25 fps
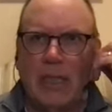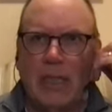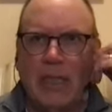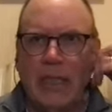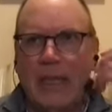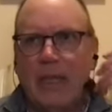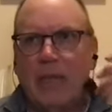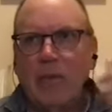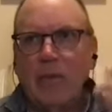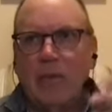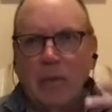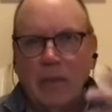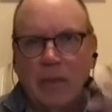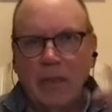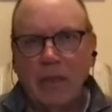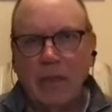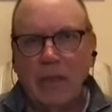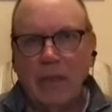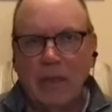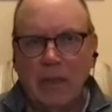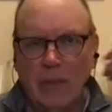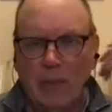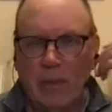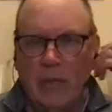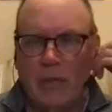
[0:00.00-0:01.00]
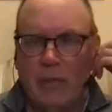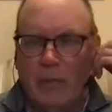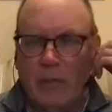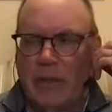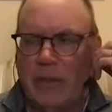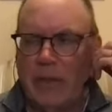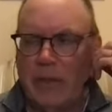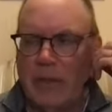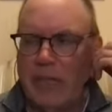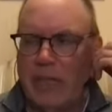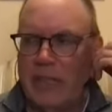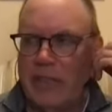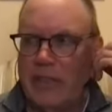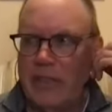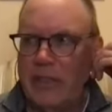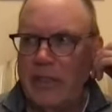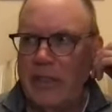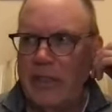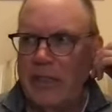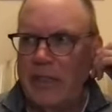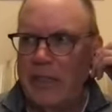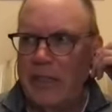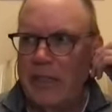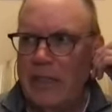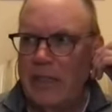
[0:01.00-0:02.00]
and you know, thus
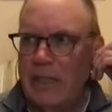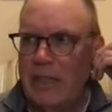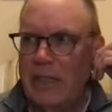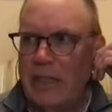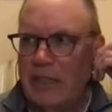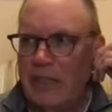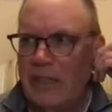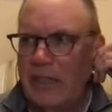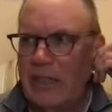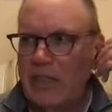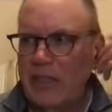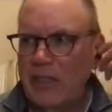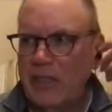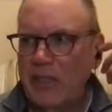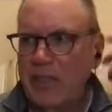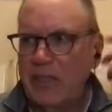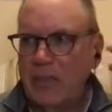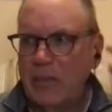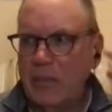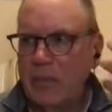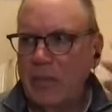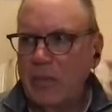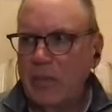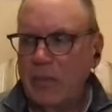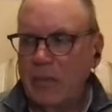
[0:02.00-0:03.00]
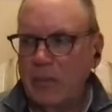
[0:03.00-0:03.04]
the section of the